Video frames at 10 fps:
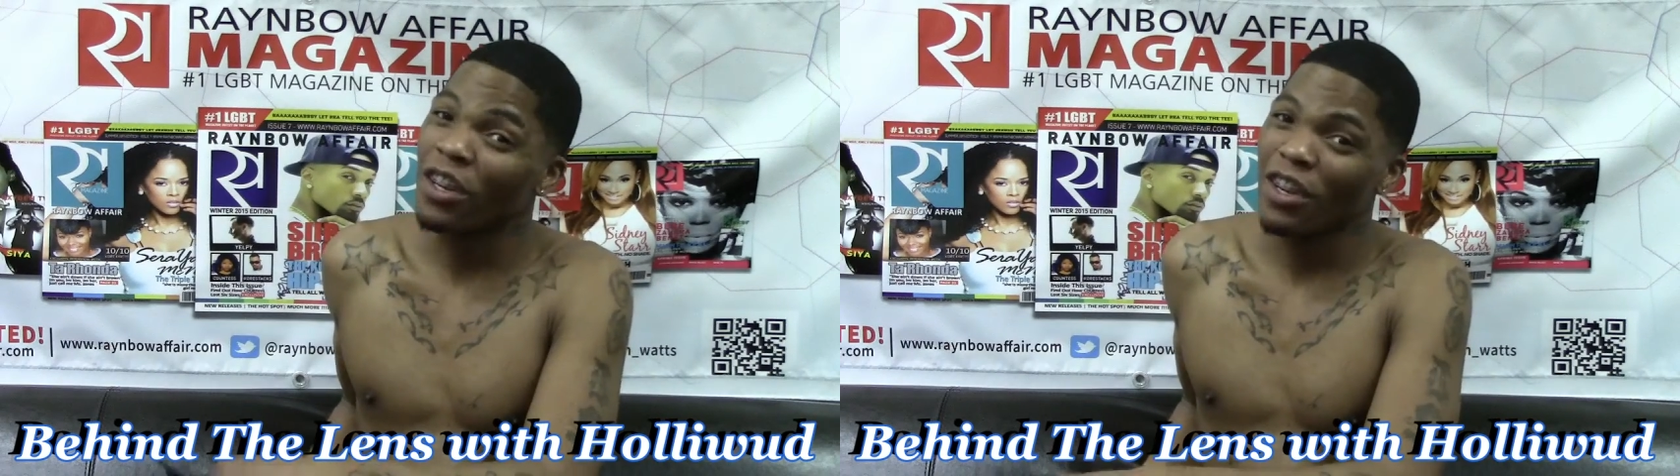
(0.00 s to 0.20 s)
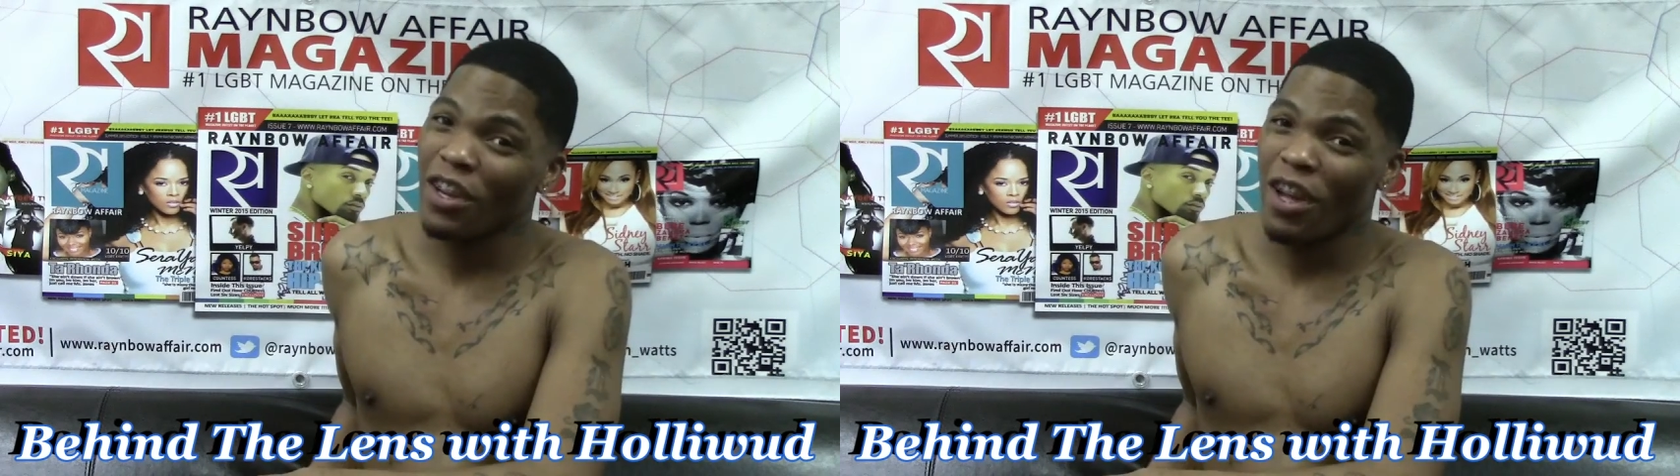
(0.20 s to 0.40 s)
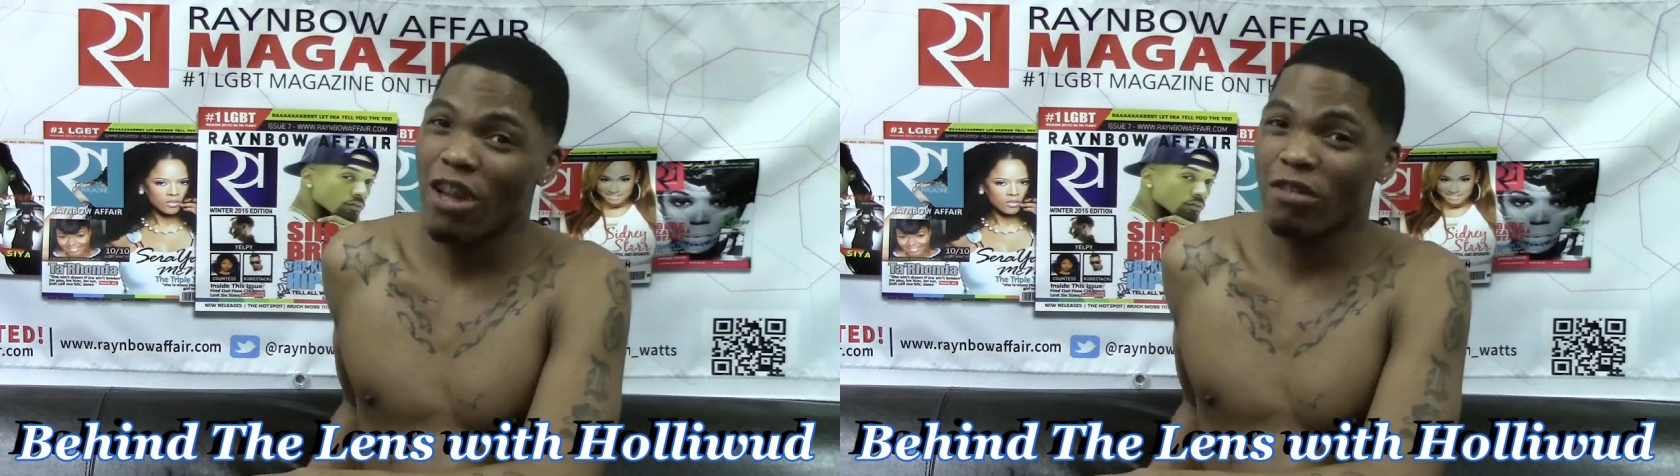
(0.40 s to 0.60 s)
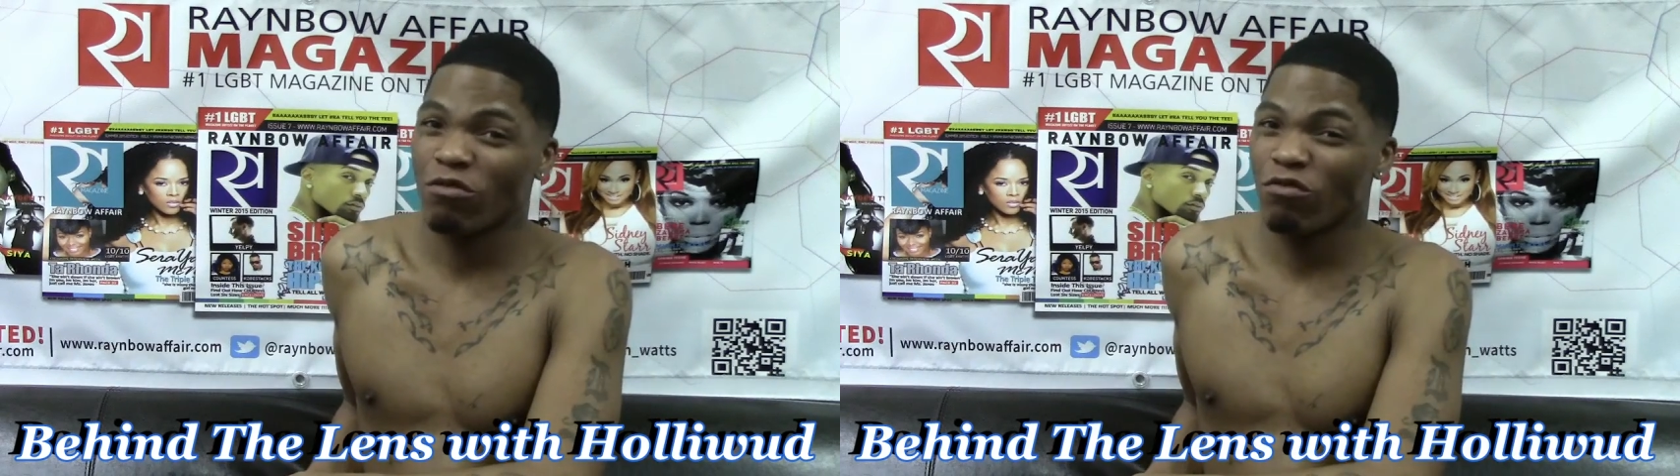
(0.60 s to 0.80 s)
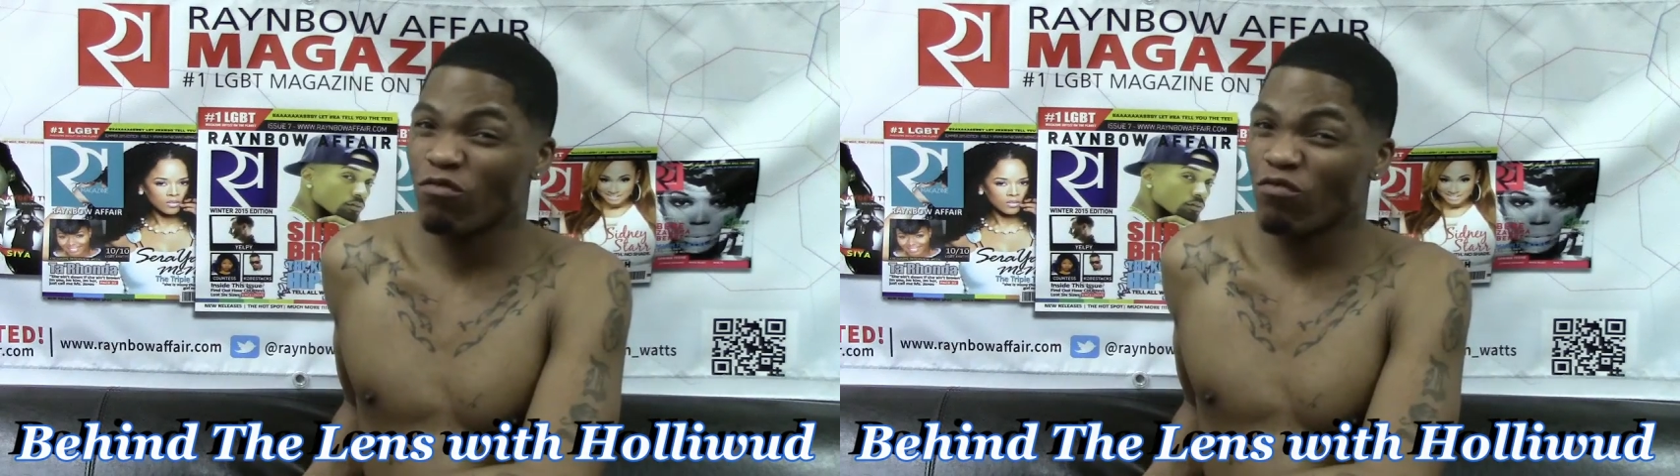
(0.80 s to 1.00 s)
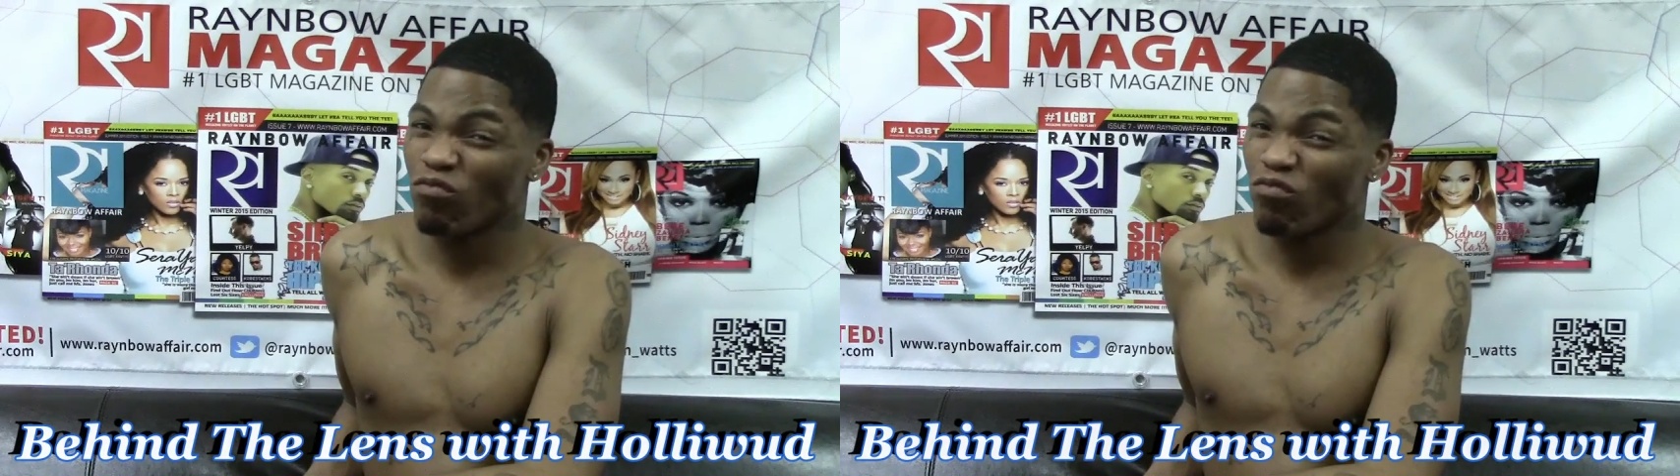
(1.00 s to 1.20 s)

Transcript: So while y'all